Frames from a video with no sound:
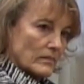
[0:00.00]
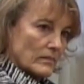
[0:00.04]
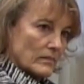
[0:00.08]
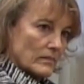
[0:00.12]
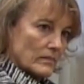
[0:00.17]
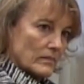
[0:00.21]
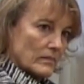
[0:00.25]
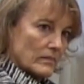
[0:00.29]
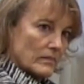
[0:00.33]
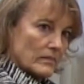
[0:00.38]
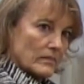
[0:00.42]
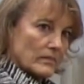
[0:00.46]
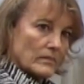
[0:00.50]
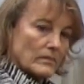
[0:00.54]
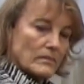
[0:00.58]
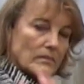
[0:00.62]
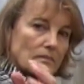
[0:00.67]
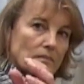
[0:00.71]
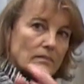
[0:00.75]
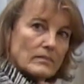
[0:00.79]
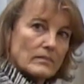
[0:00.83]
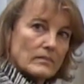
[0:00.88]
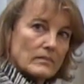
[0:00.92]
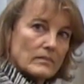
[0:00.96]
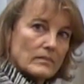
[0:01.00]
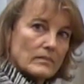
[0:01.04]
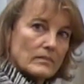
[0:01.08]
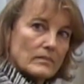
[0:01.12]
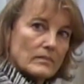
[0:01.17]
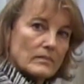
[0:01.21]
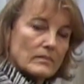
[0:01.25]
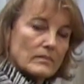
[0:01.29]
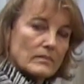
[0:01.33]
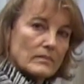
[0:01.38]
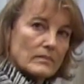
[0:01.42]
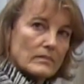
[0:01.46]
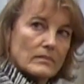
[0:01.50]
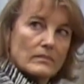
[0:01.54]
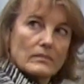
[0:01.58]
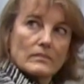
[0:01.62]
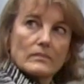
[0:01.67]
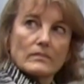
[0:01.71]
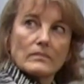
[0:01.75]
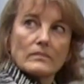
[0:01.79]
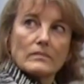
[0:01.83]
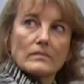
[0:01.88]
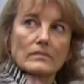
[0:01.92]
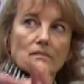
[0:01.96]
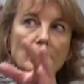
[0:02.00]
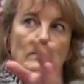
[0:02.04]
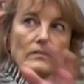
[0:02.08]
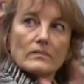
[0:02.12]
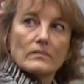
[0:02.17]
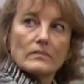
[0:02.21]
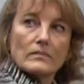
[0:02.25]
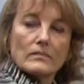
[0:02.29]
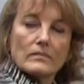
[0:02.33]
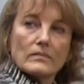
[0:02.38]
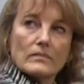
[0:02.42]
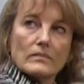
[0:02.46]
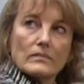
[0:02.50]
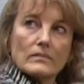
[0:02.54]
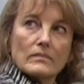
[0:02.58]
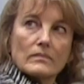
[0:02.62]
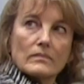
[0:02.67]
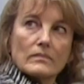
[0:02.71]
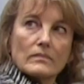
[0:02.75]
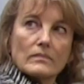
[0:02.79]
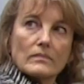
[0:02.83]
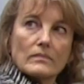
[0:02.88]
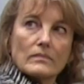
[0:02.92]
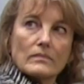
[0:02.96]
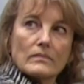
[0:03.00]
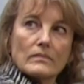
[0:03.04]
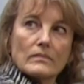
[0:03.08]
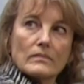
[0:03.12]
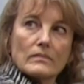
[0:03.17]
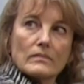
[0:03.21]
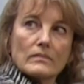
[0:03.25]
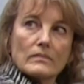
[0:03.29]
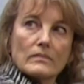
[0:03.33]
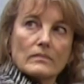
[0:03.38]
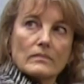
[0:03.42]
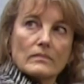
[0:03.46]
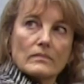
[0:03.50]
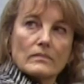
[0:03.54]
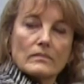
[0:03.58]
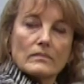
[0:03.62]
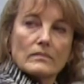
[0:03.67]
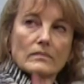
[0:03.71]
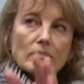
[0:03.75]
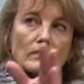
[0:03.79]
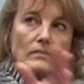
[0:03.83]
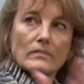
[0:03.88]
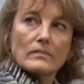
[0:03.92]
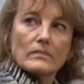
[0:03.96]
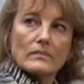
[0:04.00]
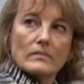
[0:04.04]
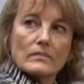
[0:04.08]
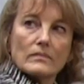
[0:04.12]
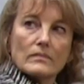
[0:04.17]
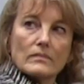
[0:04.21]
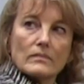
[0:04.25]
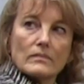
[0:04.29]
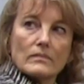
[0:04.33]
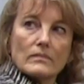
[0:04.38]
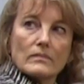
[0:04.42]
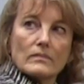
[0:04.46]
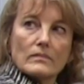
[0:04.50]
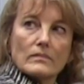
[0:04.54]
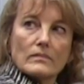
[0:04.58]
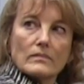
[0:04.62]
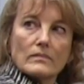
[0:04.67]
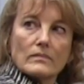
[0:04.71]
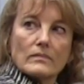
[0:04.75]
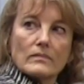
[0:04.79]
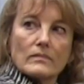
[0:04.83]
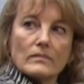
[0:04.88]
No words are spoken by the person on screen.